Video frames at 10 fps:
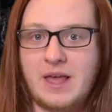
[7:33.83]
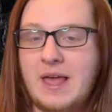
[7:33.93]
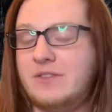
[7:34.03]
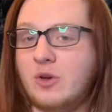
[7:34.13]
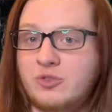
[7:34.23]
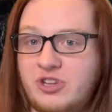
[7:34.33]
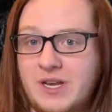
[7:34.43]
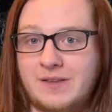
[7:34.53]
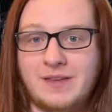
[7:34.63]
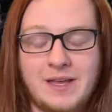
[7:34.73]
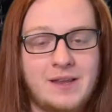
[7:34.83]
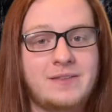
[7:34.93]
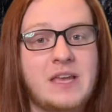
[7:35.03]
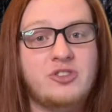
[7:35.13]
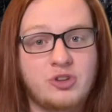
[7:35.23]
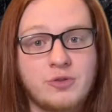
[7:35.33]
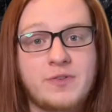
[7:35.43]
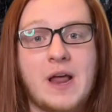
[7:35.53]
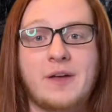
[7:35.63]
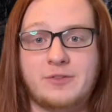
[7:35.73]
its own genus. It is a
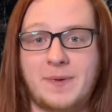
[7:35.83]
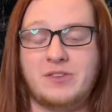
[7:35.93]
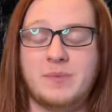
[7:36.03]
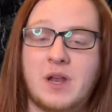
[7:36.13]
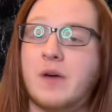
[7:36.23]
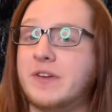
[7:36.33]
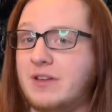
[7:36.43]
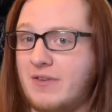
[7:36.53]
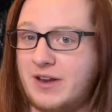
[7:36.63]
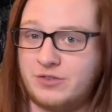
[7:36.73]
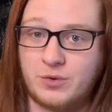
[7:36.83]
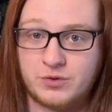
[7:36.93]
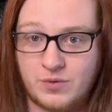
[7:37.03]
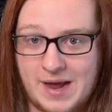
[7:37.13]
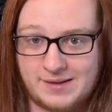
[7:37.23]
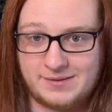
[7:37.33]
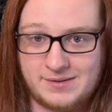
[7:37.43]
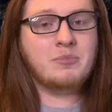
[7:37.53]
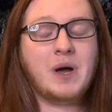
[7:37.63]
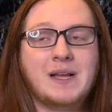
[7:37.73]
juvenile specimen of a Tyrannosaurus rex.
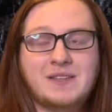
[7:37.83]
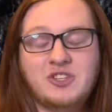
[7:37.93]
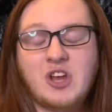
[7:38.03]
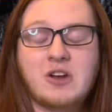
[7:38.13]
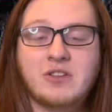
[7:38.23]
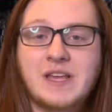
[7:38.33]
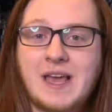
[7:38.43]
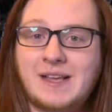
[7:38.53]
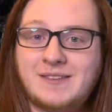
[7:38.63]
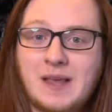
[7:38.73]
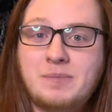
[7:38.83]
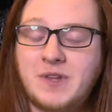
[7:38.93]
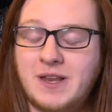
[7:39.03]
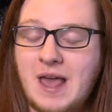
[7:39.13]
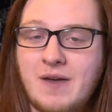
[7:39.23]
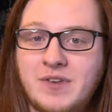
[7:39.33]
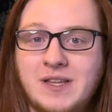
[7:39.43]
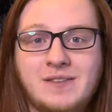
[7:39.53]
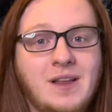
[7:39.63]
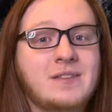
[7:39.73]
But generally accepted
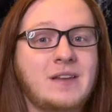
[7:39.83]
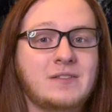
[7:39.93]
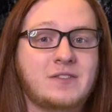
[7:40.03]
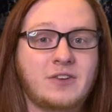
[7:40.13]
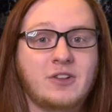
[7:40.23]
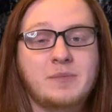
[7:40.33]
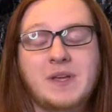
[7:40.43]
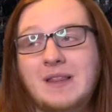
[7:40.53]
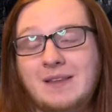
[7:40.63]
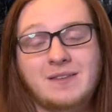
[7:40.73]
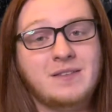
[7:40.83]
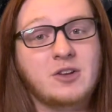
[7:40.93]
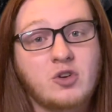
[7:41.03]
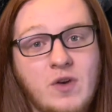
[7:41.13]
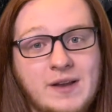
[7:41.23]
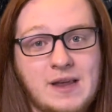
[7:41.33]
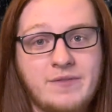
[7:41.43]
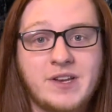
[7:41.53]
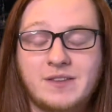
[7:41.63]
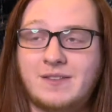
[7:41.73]
evidence doesn't necessarily mean that is the correct
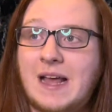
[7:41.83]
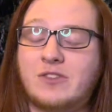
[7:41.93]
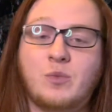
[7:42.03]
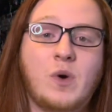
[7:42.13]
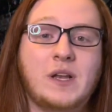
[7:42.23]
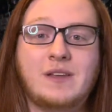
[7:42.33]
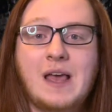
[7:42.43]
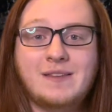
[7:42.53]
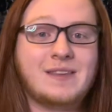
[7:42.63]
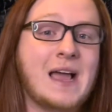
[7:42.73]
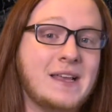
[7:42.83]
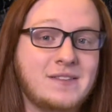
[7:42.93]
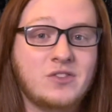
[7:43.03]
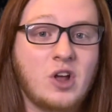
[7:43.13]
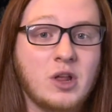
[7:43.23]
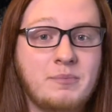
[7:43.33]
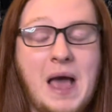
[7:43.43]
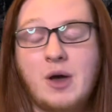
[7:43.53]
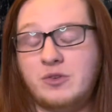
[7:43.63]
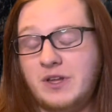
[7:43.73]
evidence. That's what science is all
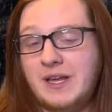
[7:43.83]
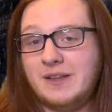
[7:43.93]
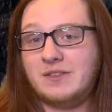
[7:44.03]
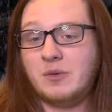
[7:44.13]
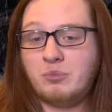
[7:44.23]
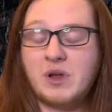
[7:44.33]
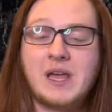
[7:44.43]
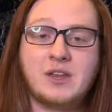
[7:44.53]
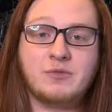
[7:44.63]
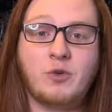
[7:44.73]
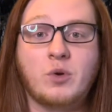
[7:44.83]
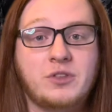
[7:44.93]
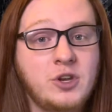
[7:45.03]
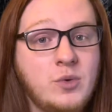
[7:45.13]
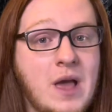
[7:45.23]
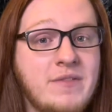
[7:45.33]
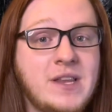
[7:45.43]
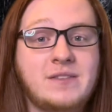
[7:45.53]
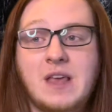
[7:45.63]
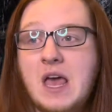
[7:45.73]
about, is bringing forth new
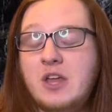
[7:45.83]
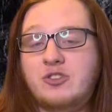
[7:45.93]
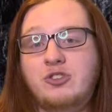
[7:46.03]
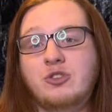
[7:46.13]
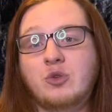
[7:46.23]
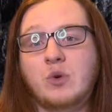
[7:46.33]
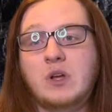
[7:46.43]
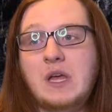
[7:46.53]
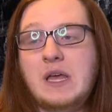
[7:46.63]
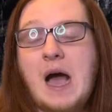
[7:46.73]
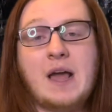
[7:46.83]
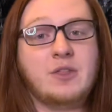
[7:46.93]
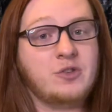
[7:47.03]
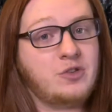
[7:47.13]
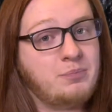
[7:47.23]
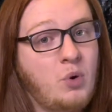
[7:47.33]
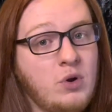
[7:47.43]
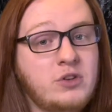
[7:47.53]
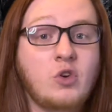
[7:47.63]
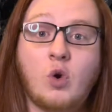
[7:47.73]
evidence to either
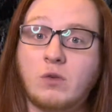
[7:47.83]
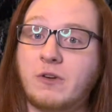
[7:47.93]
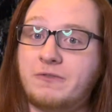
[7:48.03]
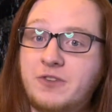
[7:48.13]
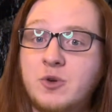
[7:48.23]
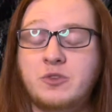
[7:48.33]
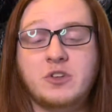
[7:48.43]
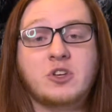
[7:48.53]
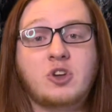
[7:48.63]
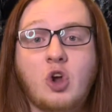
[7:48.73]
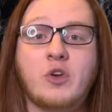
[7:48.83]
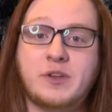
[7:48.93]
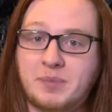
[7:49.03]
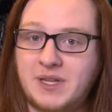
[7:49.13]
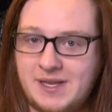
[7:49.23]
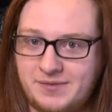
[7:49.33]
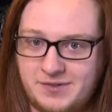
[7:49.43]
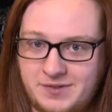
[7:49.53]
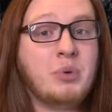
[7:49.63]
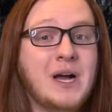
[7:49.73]
support or refute current
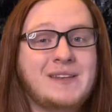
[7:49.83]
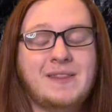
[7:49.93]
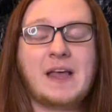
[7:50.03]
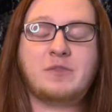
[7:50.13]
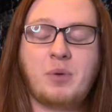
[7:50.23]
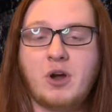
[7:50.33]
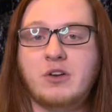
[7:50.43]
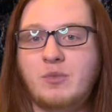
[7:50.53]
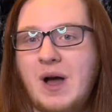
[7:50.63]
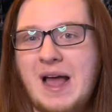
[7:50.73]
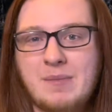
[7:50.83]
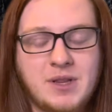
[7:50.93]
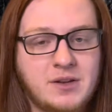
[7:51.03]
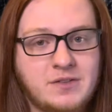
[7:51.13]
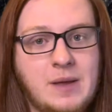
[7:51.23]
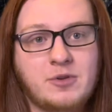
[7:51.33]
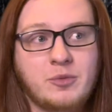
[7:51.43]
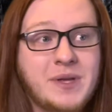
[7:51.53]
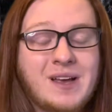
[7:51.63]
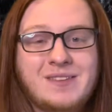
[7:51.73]
beliefs. But that's part of why I'm a little skeptical,
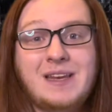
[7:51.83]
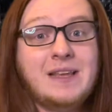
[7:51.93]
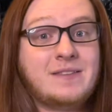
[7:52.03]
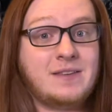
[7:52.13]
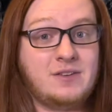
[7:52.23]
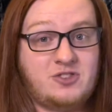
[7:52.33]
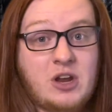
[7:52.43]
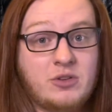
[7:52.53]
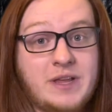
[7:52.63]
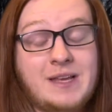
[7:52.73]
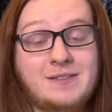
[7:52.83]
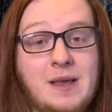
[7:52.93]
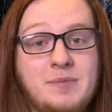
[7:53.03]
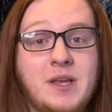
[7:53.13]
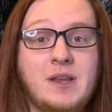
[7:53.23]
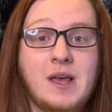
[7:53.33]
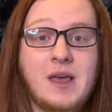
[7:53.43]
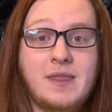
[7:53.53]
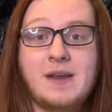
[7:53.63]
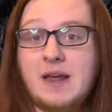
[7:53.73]
because it is generally accepted
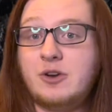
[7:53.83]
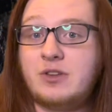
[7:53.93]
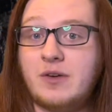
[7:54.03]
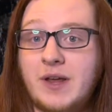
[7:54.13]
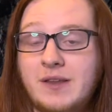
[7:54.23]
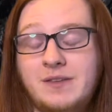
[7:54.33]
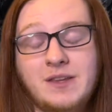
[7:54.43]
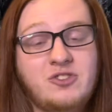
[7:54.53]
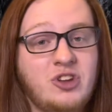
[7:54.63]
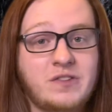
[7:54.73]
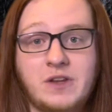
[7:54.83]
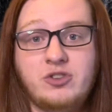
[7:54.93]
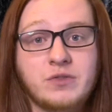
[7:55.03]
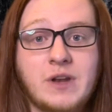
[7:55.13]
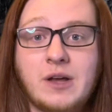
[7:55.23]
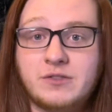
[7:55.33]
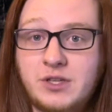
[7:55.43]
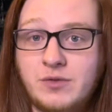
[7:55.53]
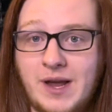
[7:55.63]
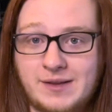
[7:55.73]
that Nanotyrannus is just a juvenile
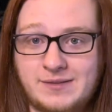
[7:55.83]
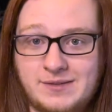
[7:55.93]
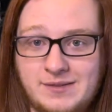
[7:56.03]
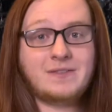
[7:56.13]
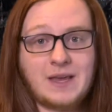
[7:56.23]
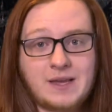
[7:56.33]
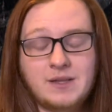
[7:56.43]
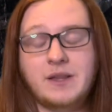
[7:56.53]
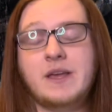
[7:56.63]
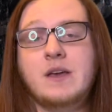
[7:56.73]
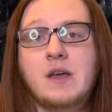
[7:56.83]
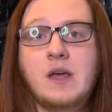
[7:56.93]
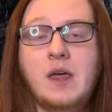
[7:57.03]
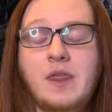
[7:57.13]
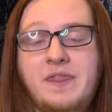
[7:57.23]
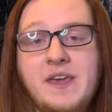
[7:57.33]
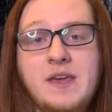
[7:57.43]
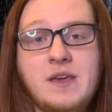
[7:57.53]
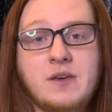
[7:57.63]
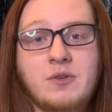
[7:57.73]
T-Rex. Secondly,
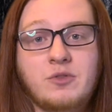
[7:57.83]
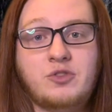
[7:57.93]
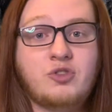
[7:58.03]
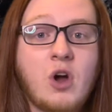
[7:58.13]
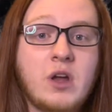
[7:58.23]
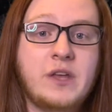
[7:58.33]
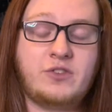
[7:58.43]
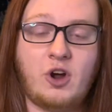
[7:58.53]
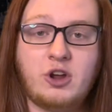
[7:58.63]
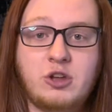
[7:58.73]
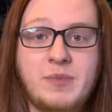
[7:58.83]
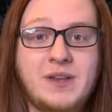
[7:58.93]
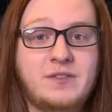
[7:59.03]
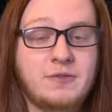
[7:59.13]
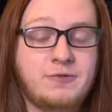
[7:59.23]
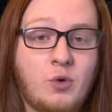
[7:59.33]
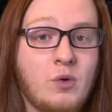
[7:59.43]
the strongest argument for